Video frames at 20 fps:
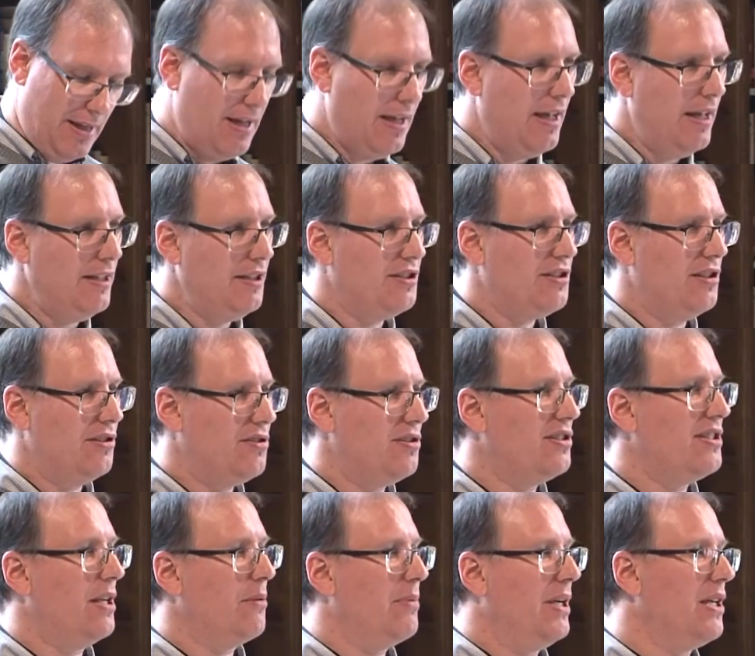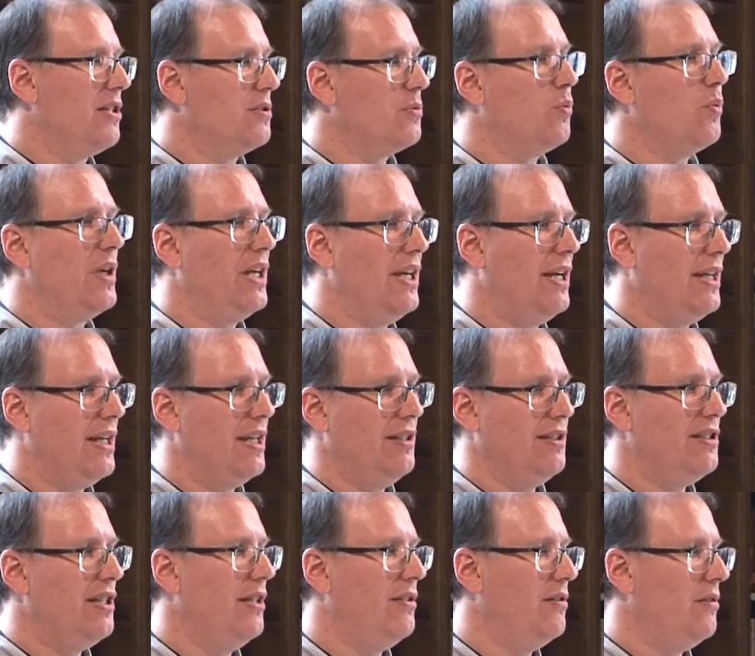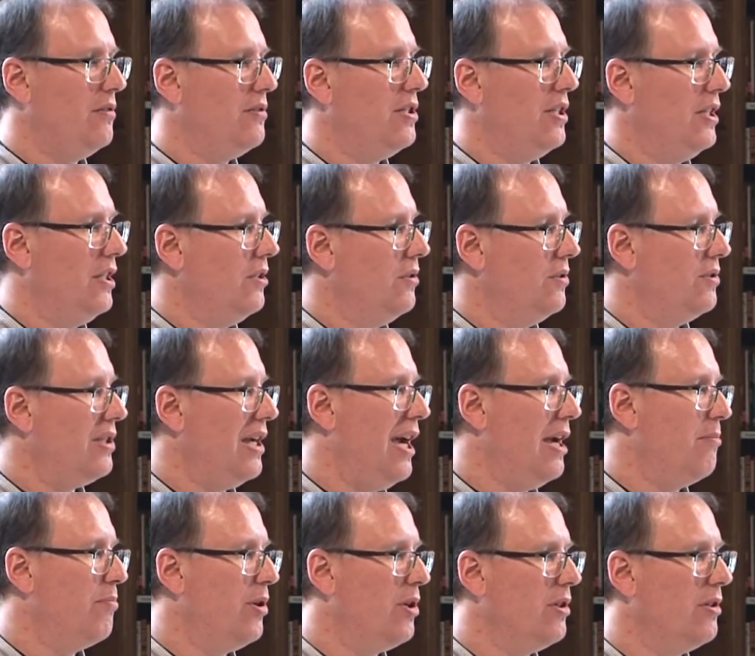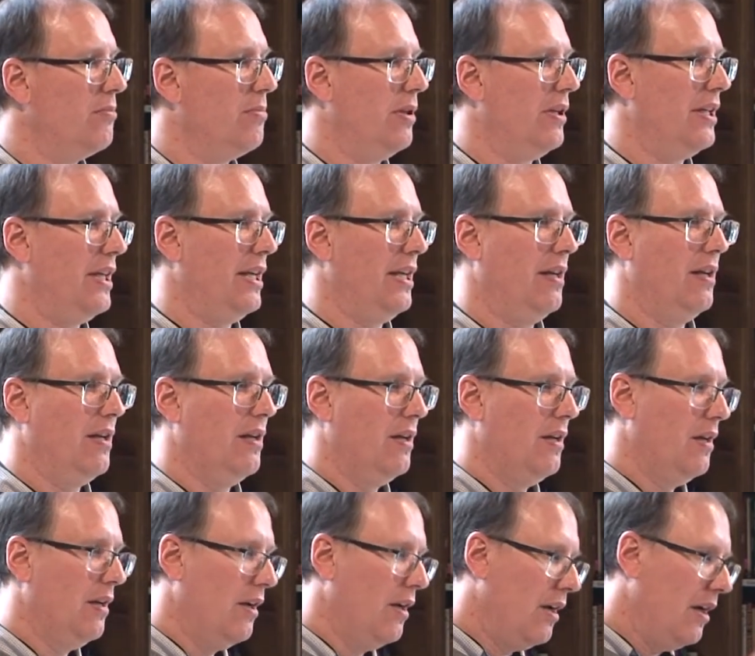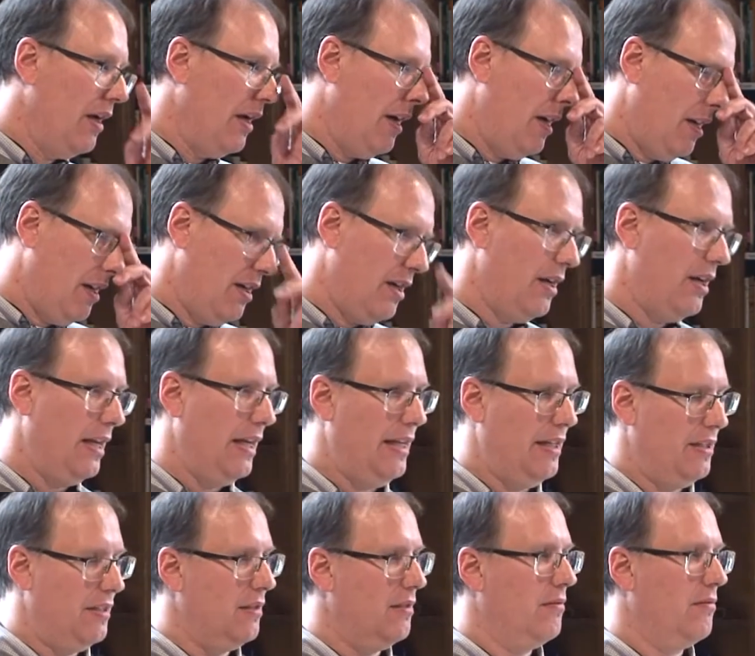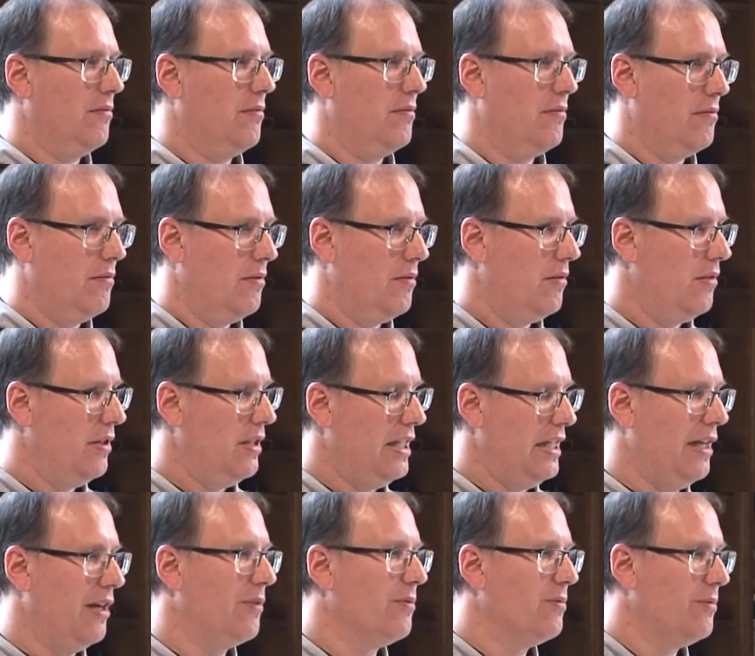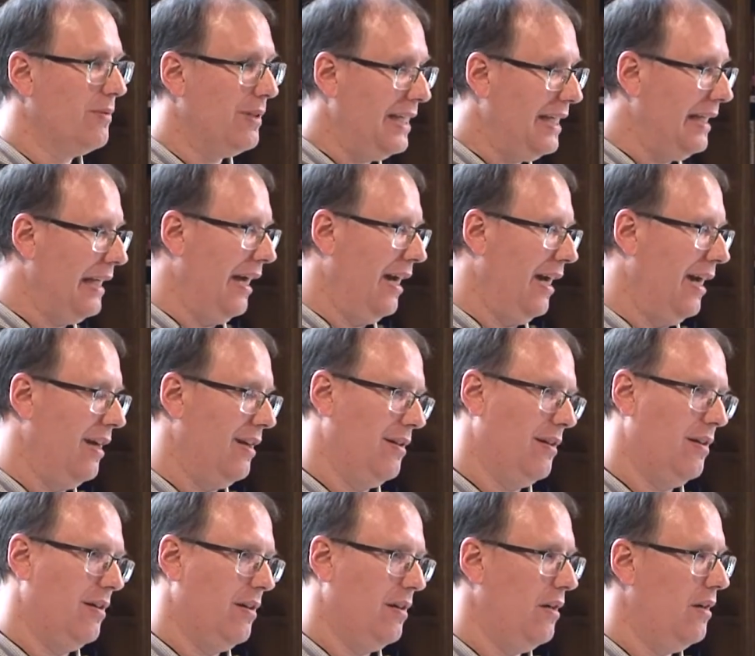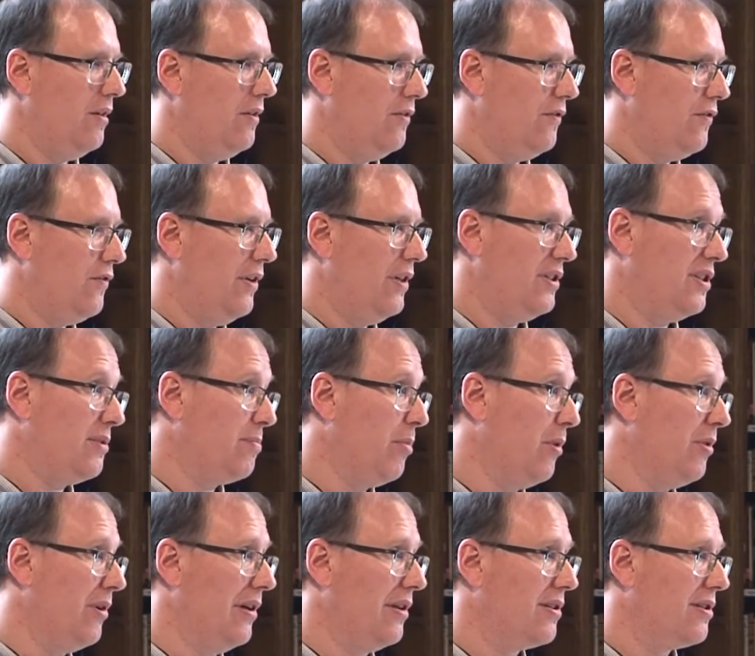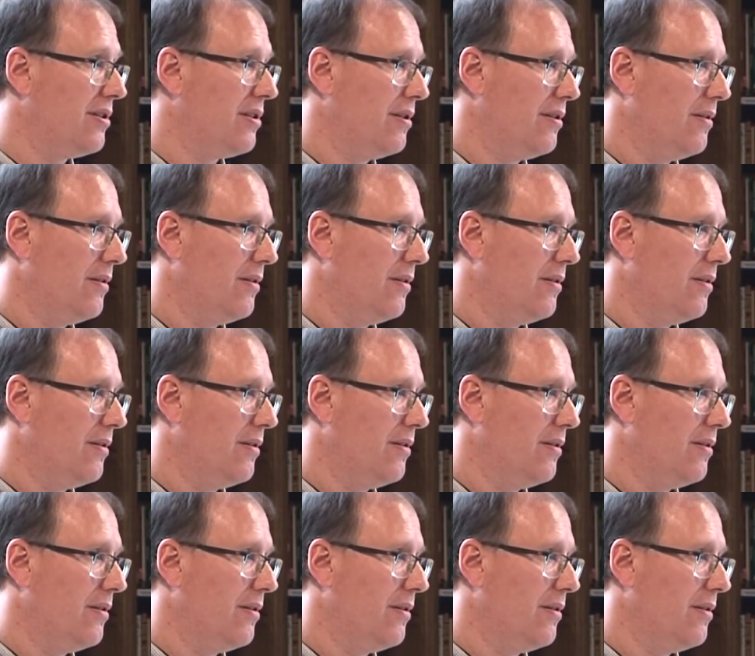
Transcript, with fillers: And it's interesting because we continue to use hyperbole uh, in the arena of uh, sports.